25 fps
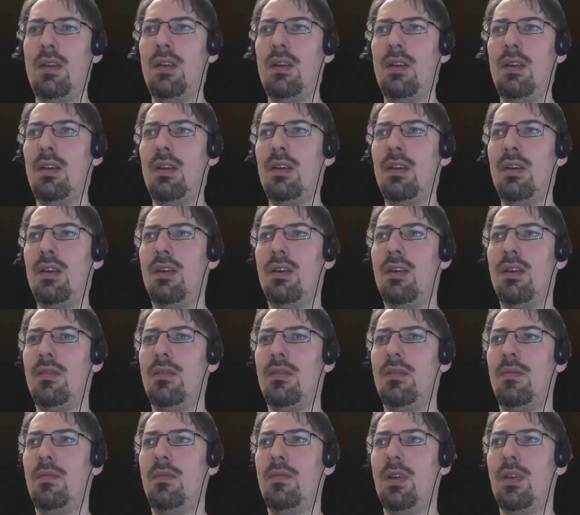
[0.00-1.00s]
you
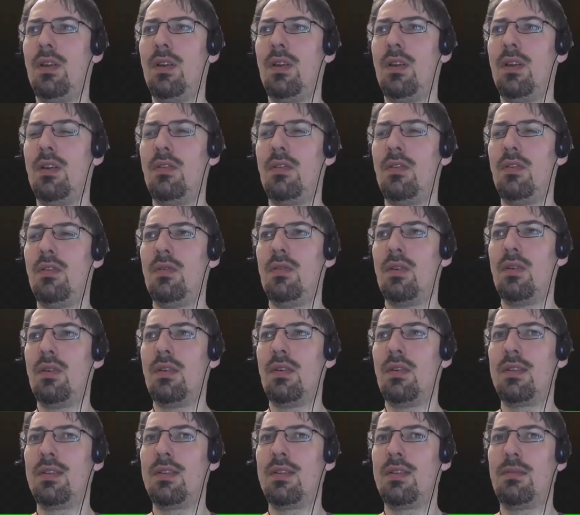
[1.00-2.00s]
subscribed to
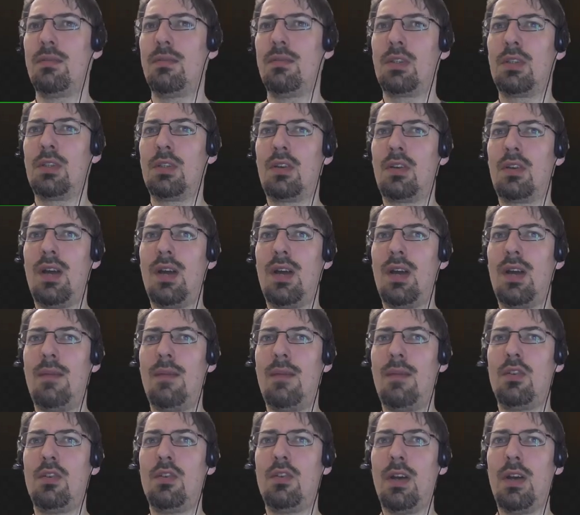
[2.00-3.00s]
my channel to
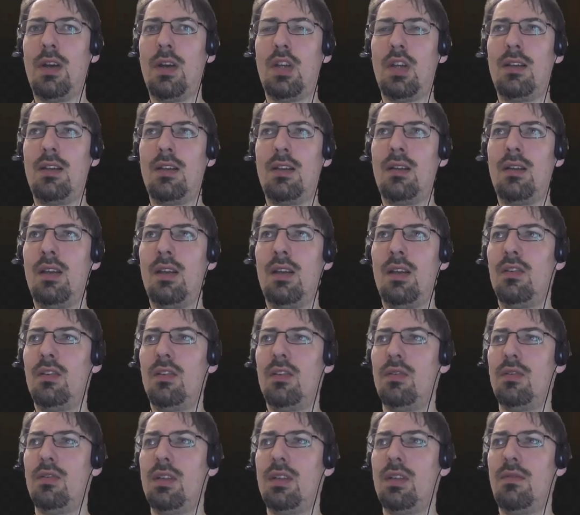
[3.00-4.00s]
see further
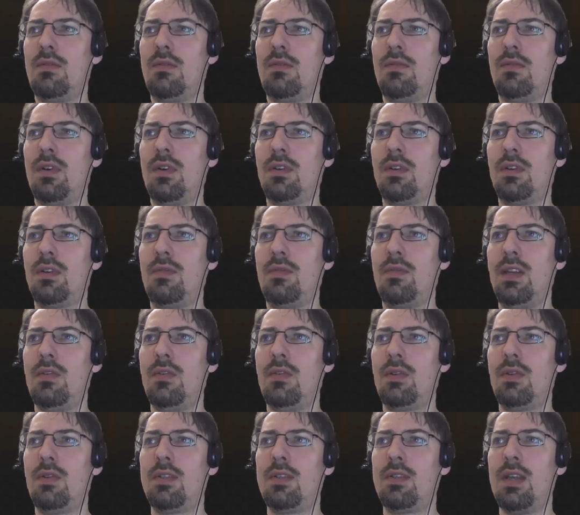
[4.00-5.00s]
videos.
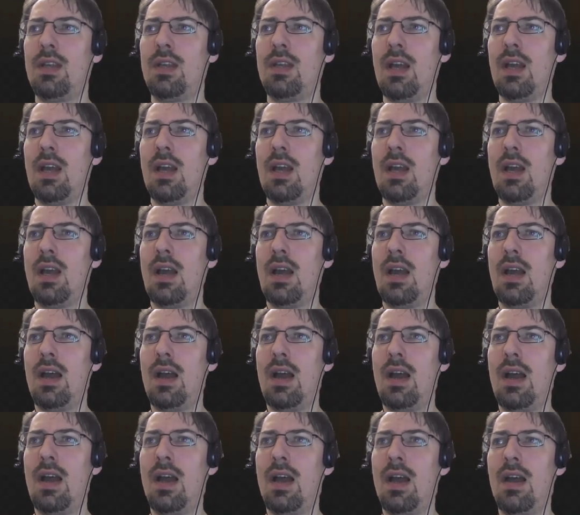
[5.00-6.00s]
And
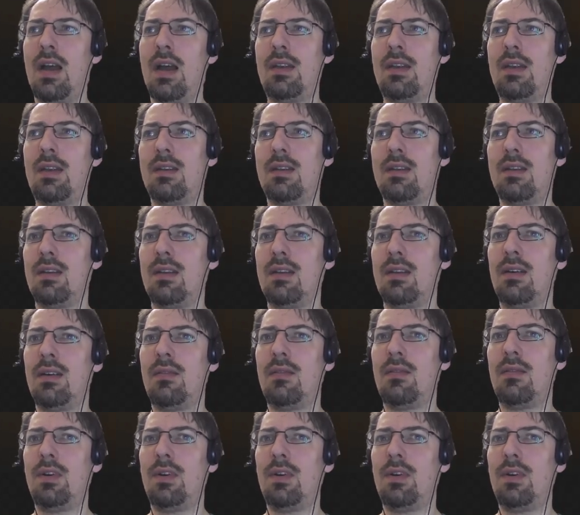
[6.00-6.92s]
for today I say